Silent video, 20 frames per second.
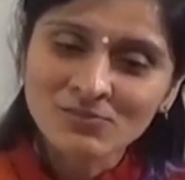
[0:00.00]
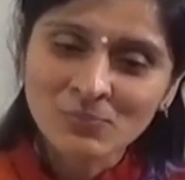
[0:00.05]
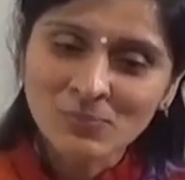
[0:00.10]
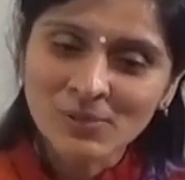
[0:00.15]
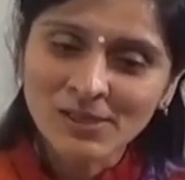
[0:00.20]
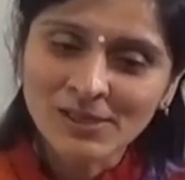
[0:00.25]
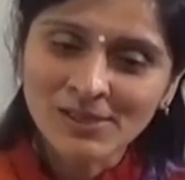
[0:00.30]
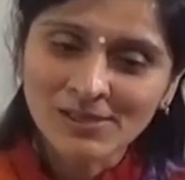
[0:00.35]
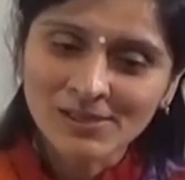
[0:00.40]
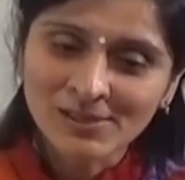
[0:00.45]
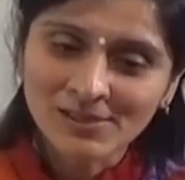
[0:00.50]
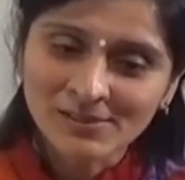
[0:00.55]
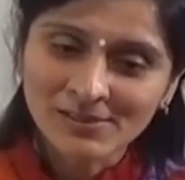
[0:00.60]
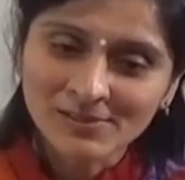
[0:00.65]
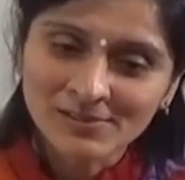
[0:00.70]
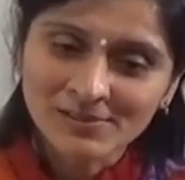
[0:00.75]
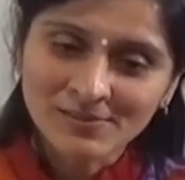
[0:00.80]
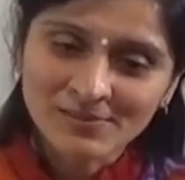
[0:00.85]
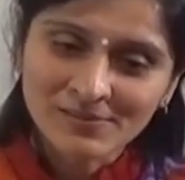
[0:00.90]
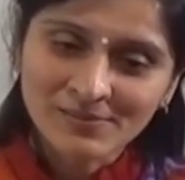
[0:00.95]
making.
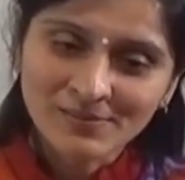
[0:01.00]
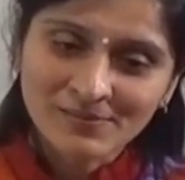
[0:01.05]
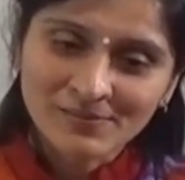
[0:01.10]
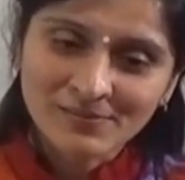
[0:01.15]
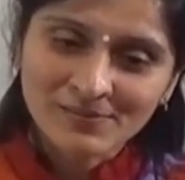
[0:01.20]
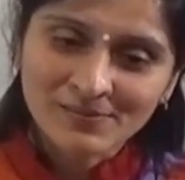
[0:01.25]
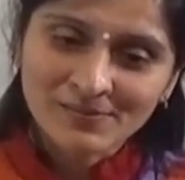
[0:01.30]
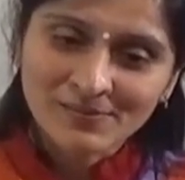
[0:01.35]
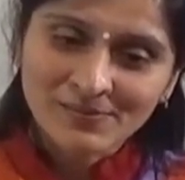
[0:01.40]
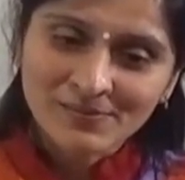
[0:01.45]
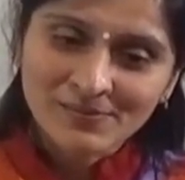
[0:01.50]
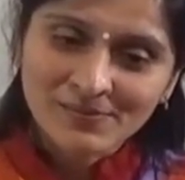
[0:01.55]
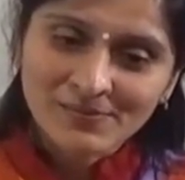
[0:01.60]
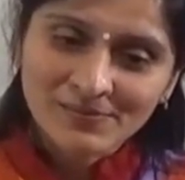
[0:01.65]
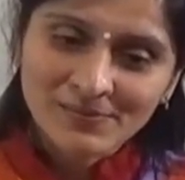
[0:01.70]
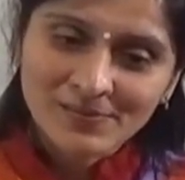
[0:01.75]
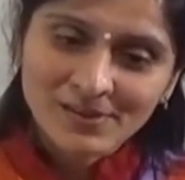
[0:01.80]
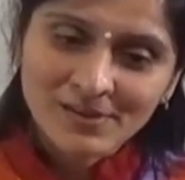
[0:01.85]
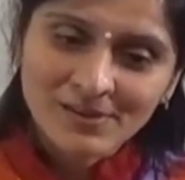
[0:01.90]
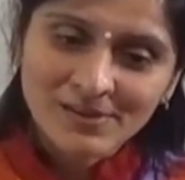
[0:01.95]

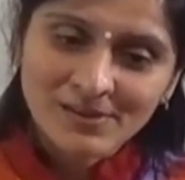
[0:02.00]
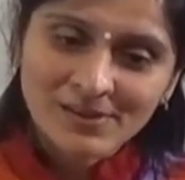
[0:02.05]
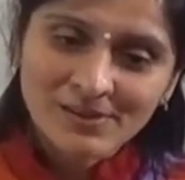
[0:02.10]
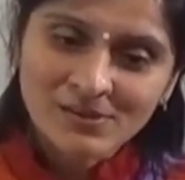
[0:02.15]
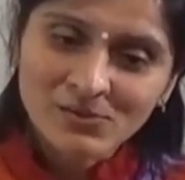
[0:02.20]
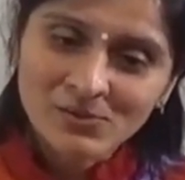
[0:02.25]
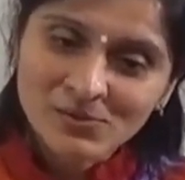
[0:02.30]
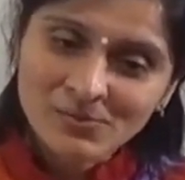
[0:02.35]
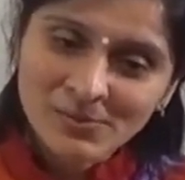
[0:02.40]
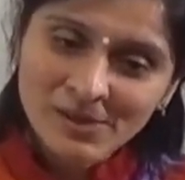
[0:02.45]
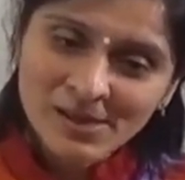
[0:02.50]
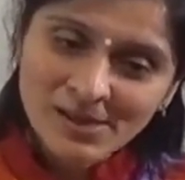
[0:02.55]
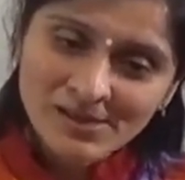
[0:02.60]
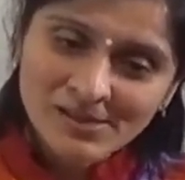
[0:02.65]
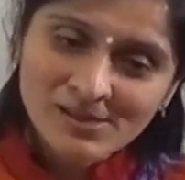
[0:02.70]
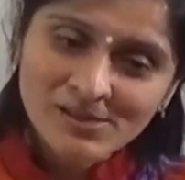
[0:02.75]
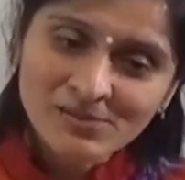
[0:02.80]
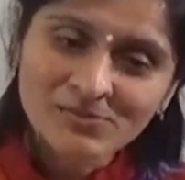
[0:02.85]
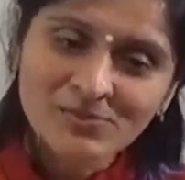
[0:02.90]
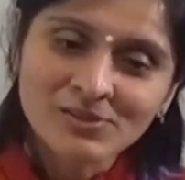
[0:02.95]
Yeah? It will be as
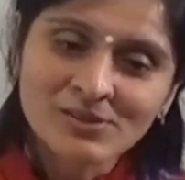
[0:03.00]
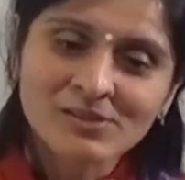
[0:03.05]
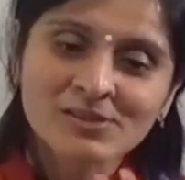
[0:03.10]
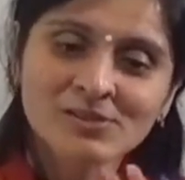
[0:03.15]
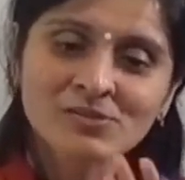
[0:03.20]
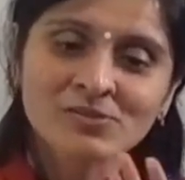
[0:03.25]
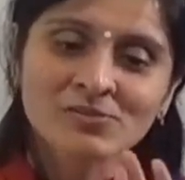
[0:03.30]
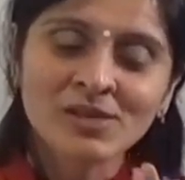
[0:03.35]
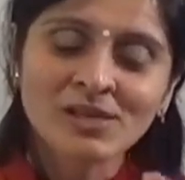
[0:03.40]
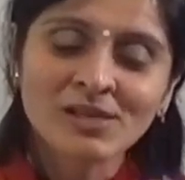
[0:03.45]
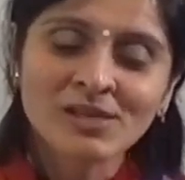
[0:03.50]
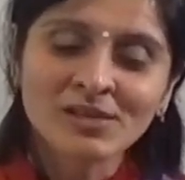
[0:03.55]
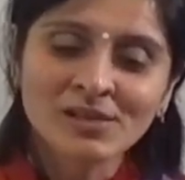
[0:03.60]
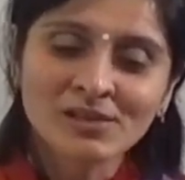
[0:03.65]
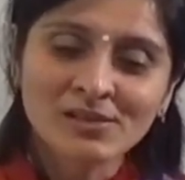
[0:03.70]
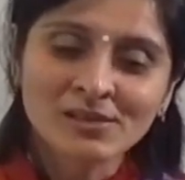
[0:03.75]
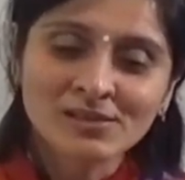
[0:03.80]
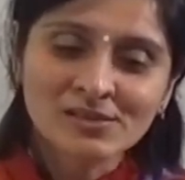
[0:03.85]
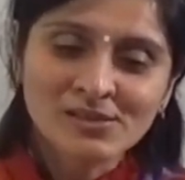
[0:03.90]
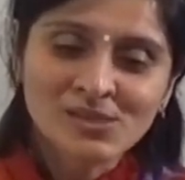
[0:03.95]
if it is very
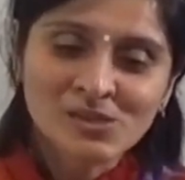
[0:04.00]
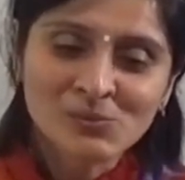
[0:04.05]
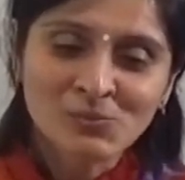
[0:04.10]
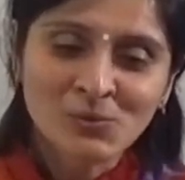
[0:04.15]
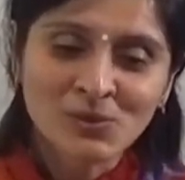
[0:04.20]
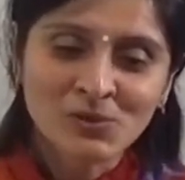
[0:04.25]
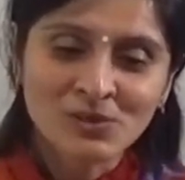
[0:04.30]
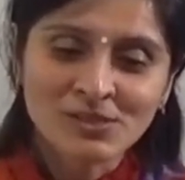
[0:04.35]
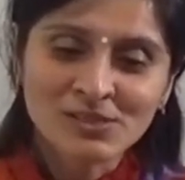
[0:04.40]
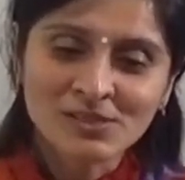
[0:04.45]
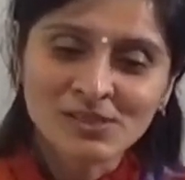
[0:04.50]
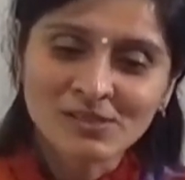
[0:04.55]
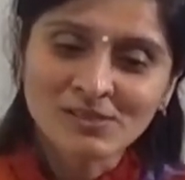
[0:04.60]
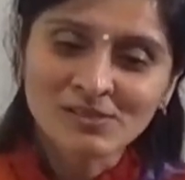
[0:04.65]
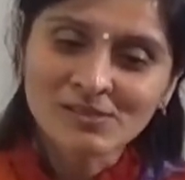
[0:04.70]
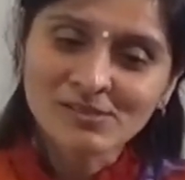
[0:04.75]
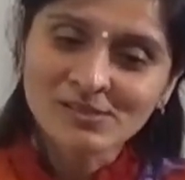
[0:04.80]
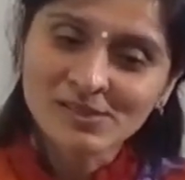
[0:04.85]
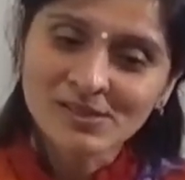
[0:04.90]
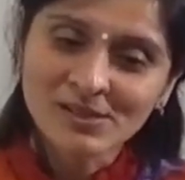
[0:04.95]

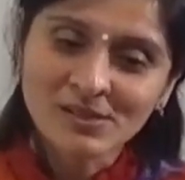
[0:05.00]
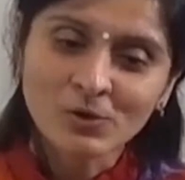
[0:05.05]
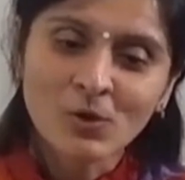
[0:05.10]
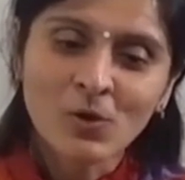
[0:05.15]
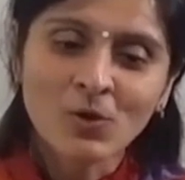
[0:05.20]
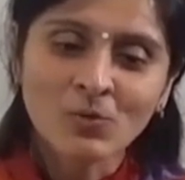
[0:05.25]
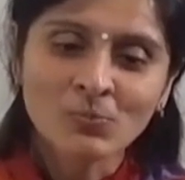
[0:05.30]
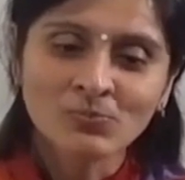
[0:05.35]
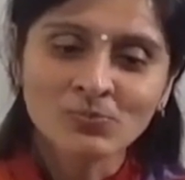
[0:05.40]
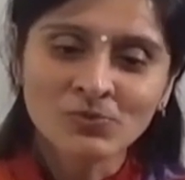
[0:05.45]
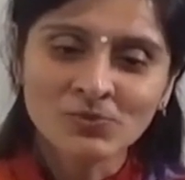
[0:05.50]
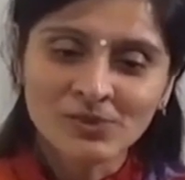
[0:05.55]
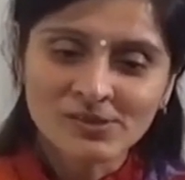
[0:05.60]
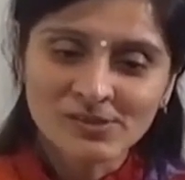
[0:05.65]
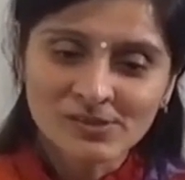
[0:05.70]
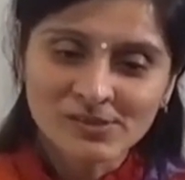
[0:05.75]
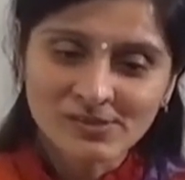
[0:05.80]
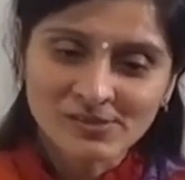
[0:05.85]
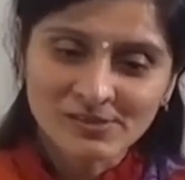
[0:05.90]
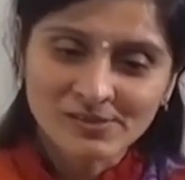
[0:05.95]
spontaneous and obvious.
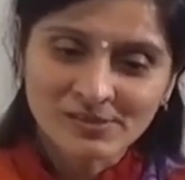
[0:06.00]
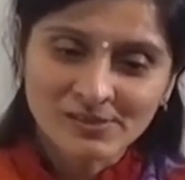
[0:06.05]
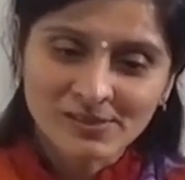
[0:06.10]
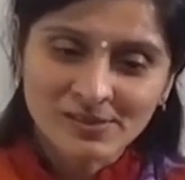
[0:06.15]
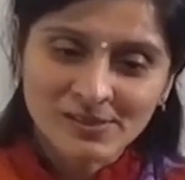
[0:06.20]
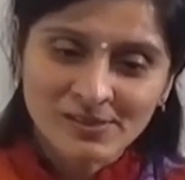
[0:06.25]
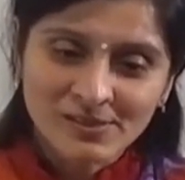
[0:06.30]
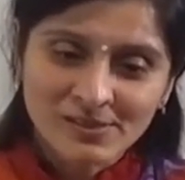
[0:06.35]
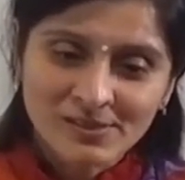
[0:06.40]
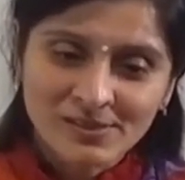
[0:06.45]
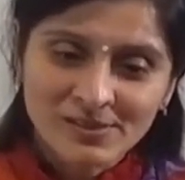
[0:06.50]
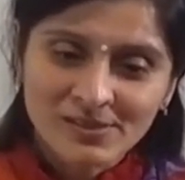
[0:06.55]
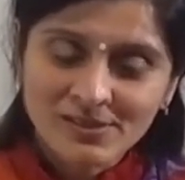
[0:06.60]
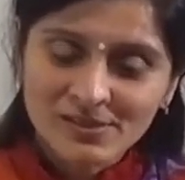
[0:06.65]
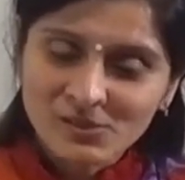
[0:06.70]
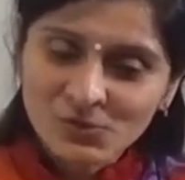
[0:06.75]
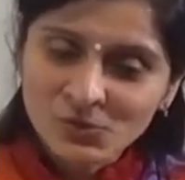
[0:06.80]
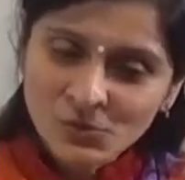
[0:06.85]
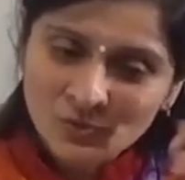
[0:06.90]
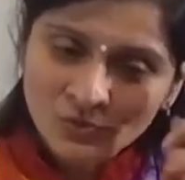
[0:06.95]
There is
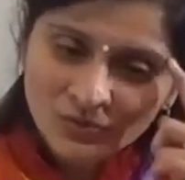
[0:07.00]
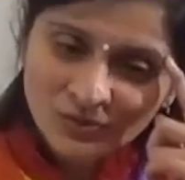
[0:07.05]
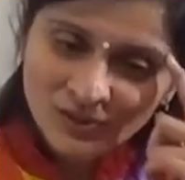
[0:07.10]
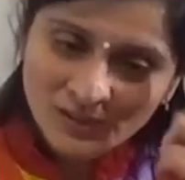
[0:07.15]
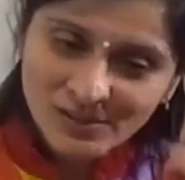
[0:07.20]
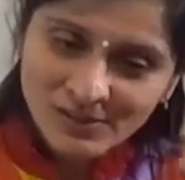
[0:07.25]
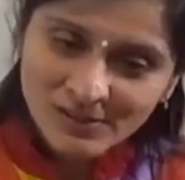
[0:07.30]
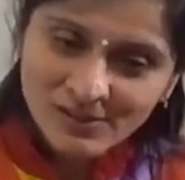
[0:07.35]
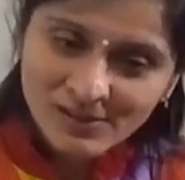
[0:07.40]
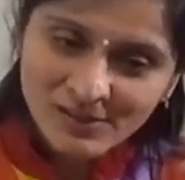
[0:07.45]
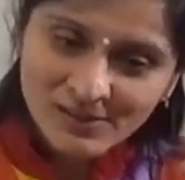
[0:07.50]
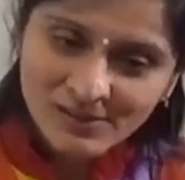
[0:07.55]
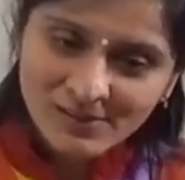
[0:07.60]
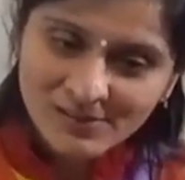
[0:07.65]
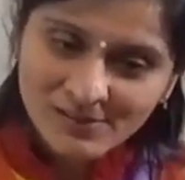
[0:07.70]
no thinking.